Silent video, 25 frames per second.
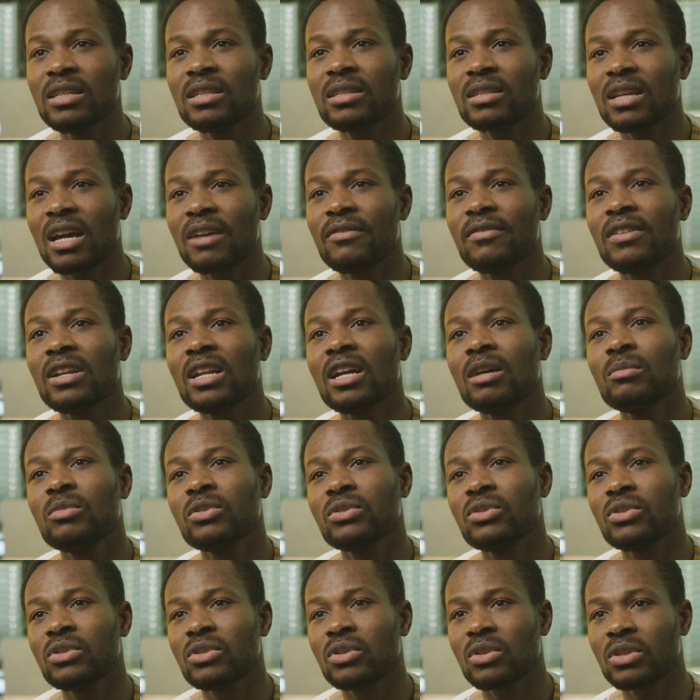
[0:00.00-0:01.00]
this
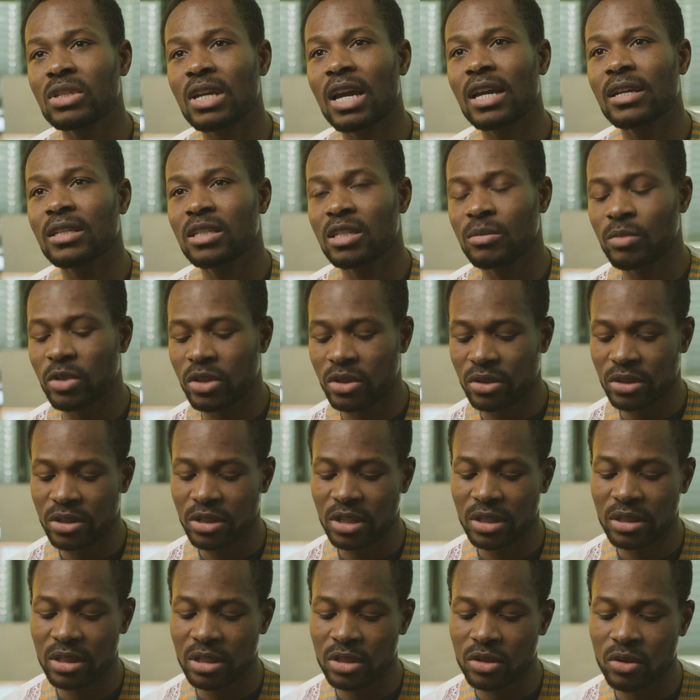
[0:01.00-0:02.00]
available to society, because
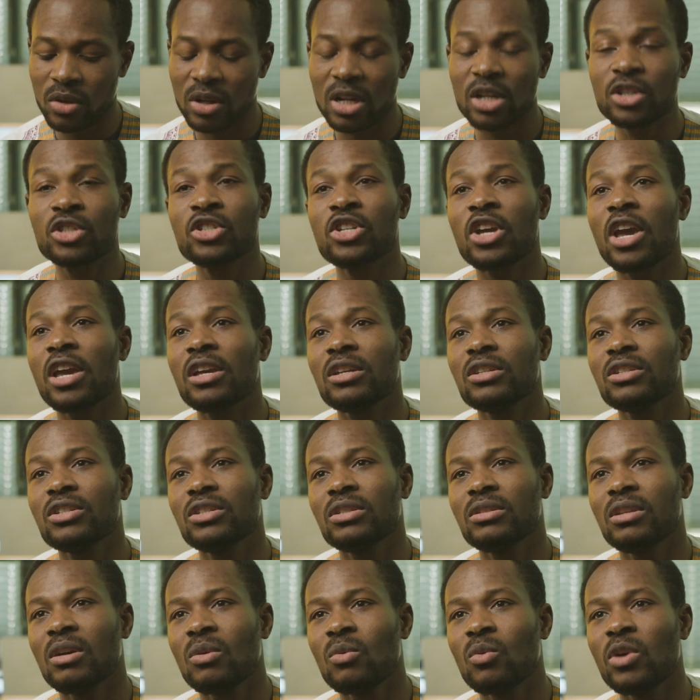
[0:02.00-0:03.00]
this is going to
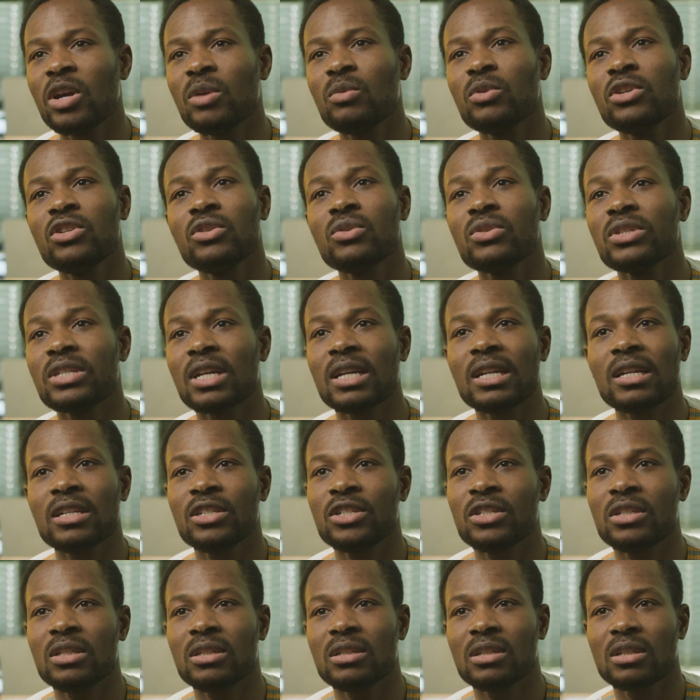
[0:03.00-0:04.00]
change the way we use
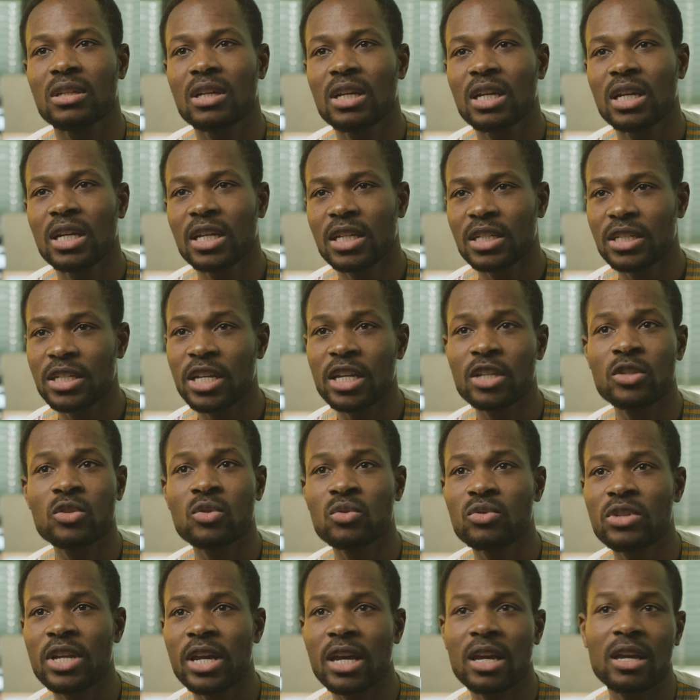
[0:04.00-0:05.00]
energy,
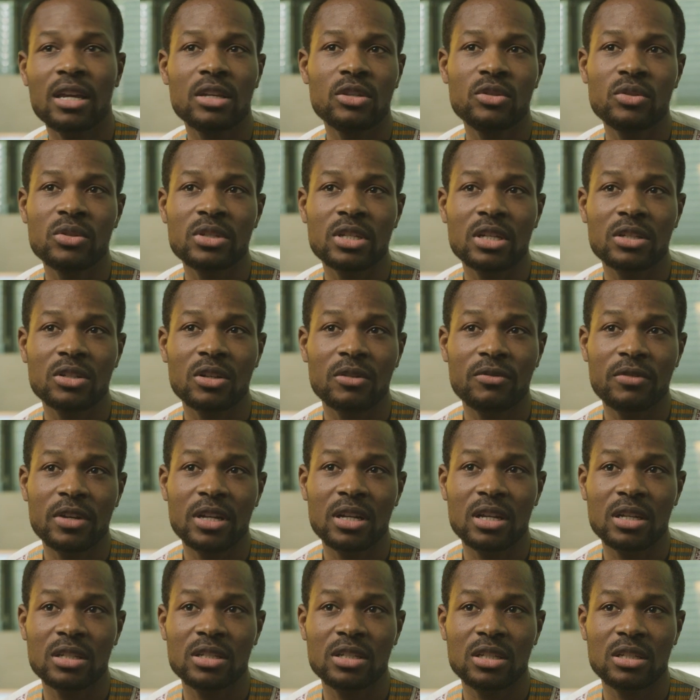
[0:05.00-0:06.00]
day-to-day usage of
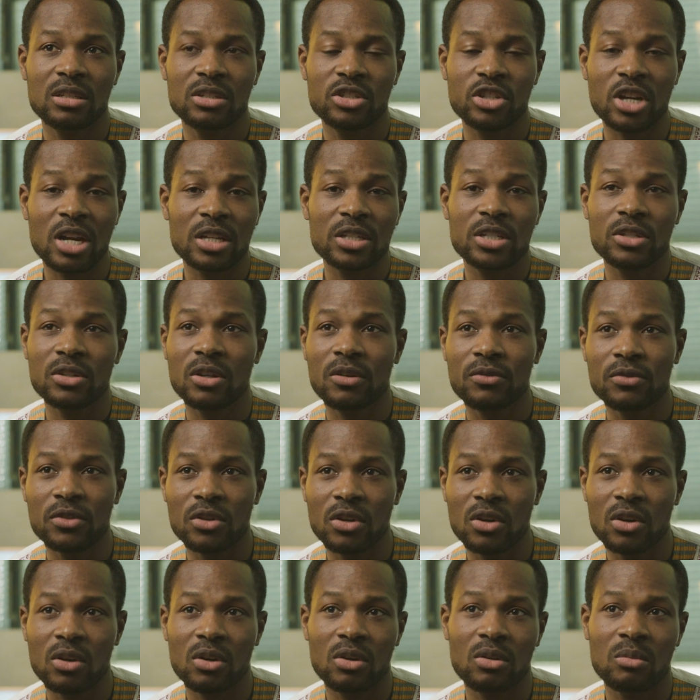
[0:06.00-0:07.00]
energy, charging of
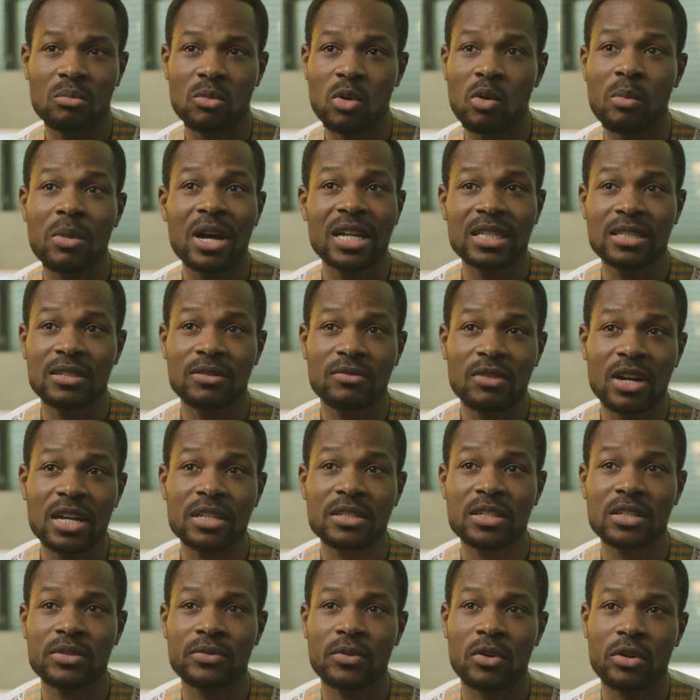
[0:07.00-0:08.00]
your mobile
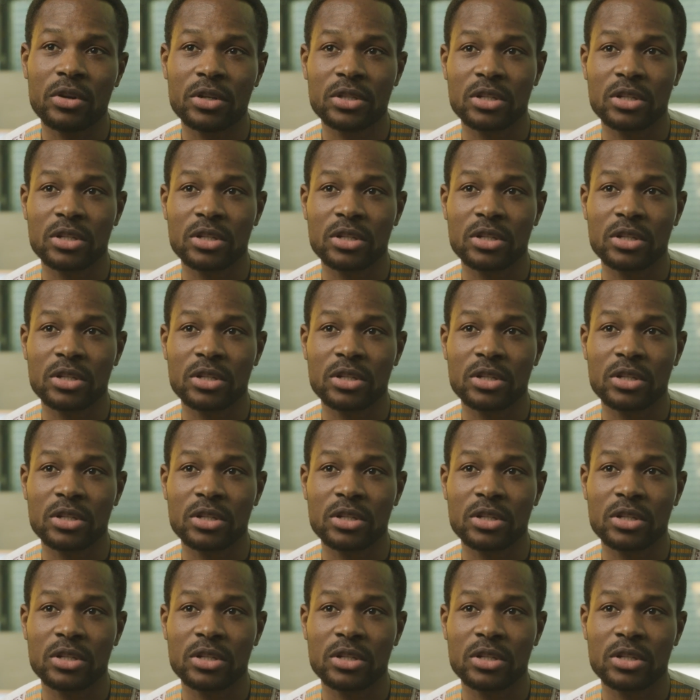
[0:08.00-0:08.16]
devices, for